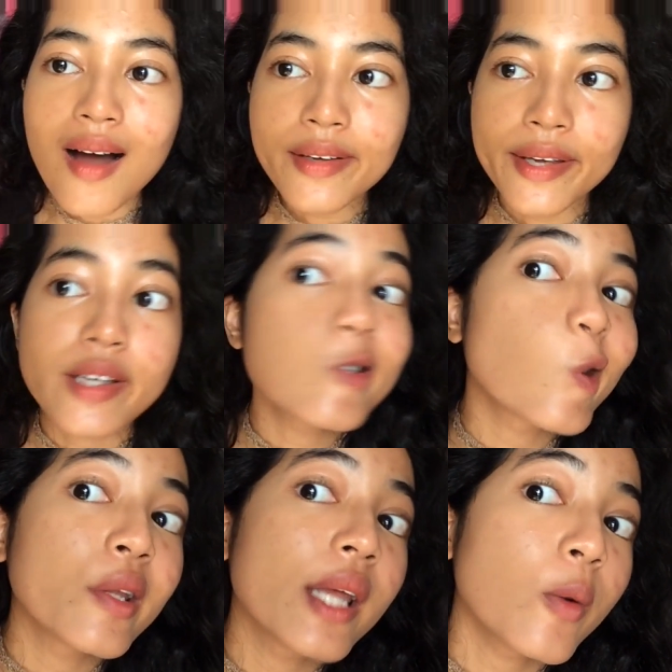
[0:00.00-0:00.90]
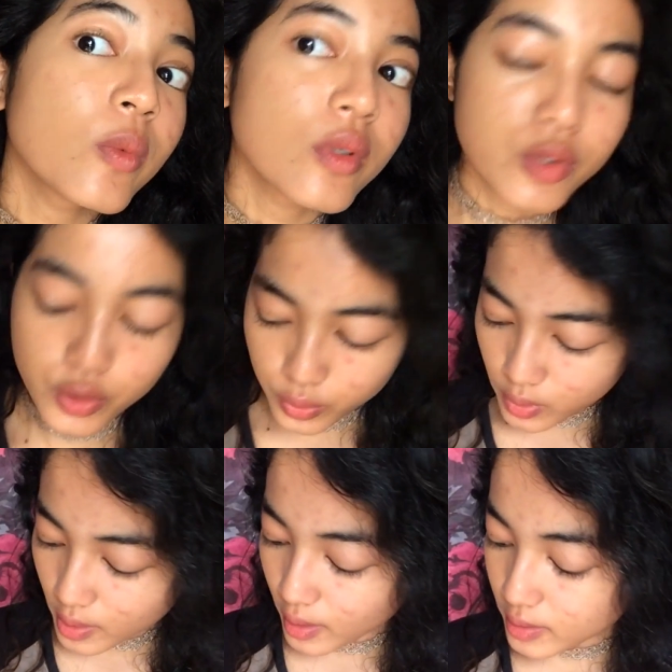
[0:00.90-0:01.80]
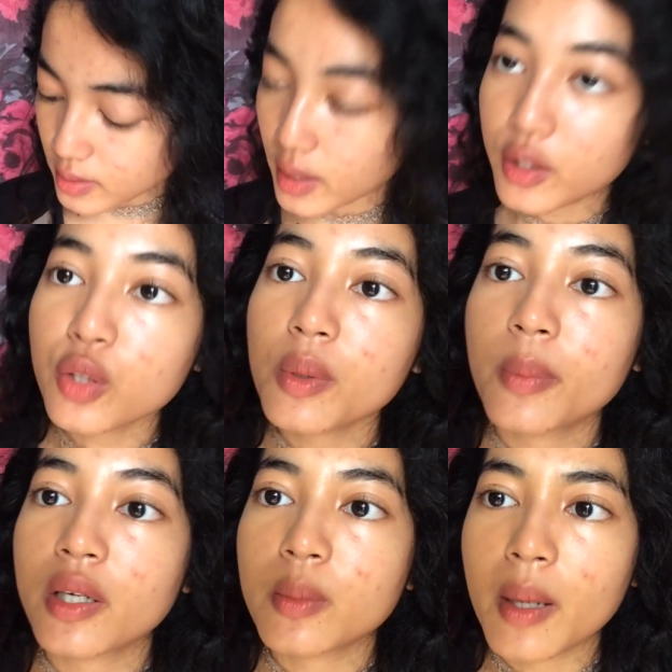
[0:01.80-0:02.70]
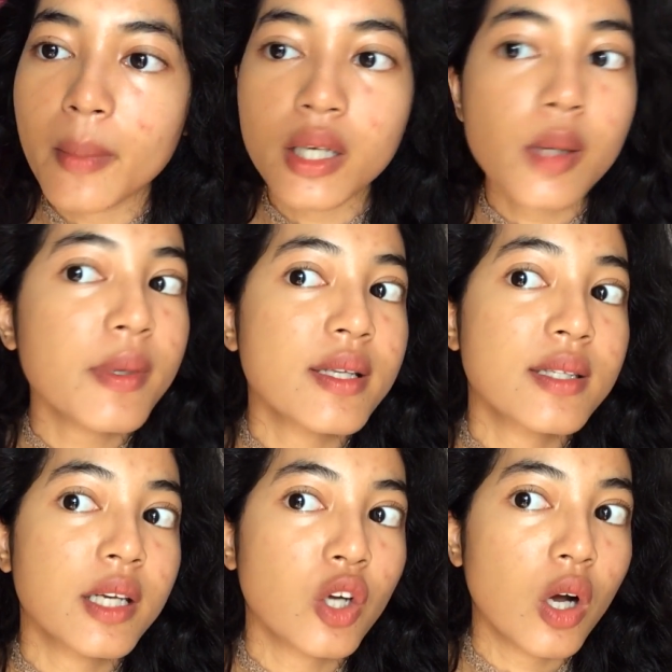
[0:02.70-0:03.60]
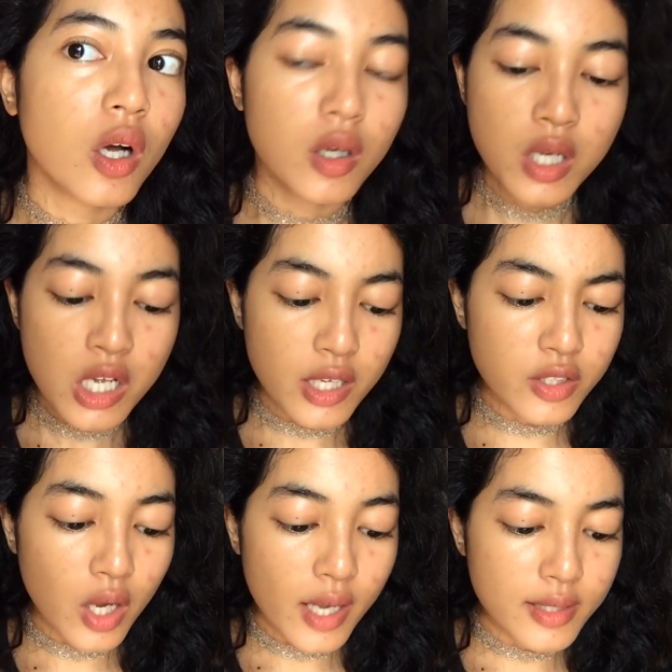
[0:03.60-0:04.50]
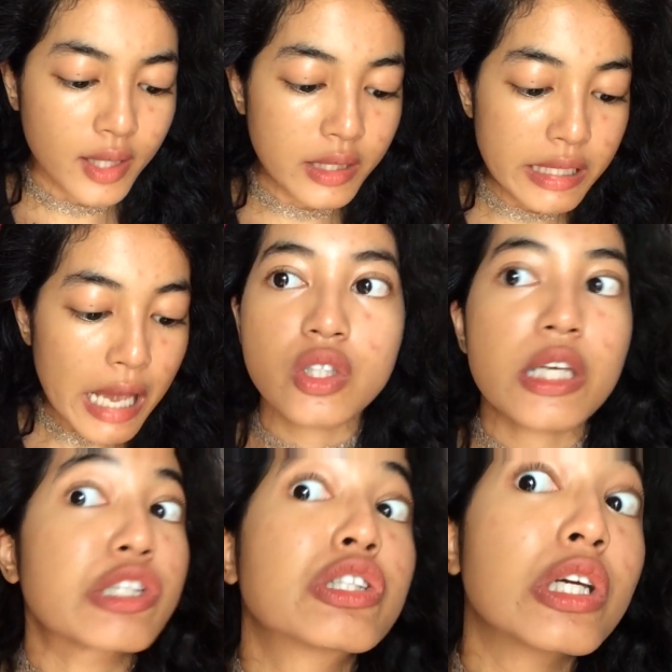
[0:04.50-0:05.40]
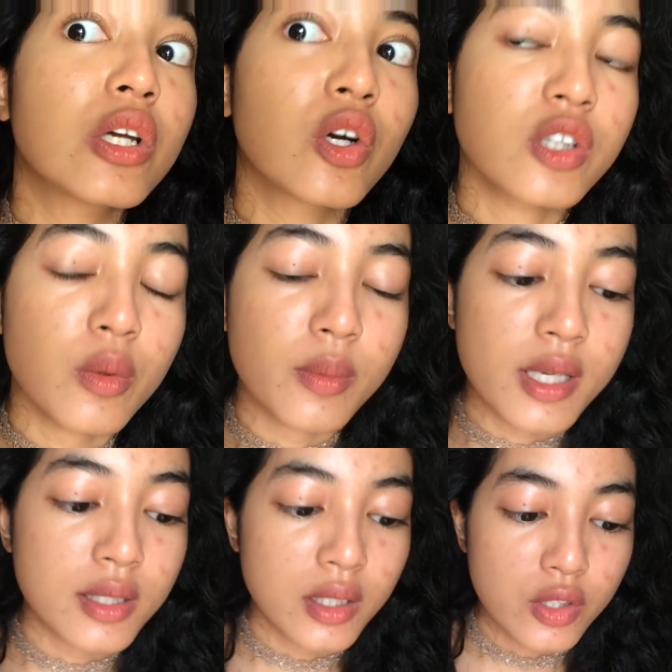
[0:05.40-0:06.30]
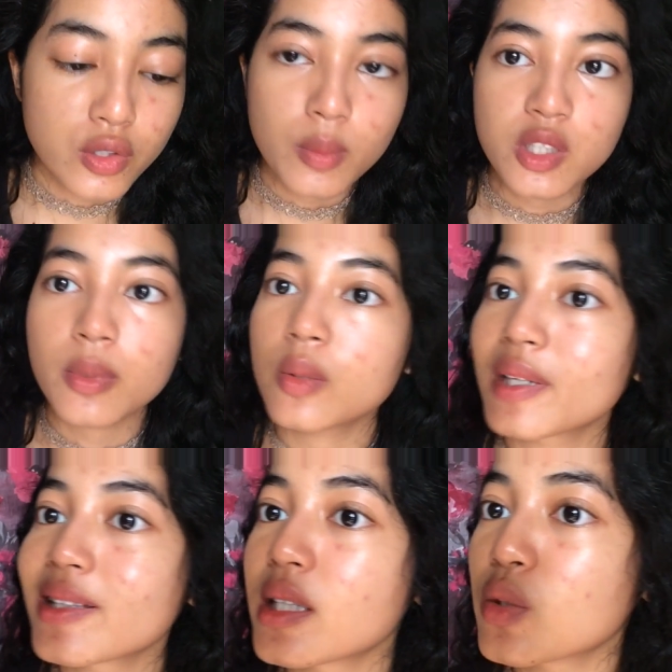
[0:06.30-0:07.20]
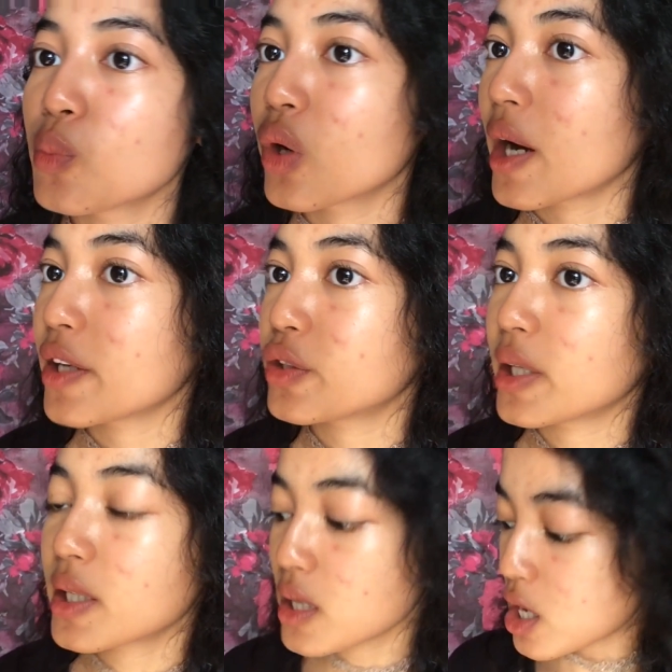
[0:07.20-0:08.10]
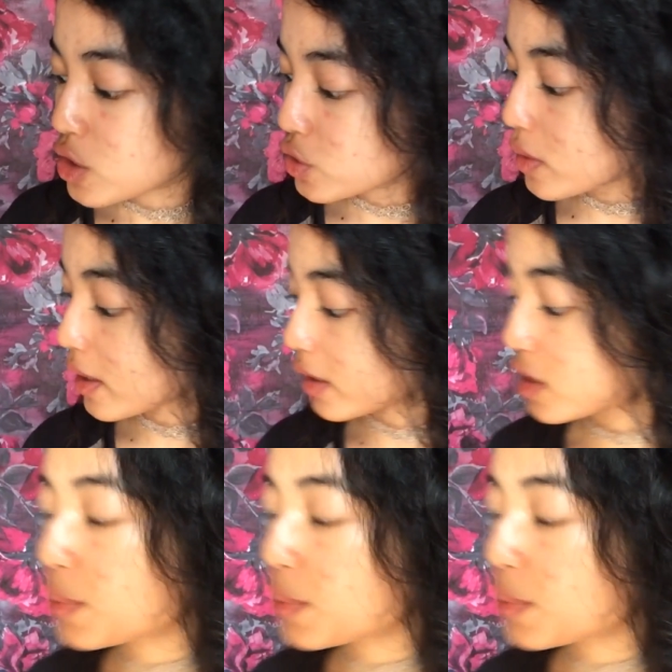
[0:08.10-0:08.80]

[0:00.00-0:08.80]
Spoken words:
Okay, so that will do. It's a little bit better. My makeup is sitting on, it's not exactly just like sitting on top of my skin. It's so much better because it's more hydrated. So the kind of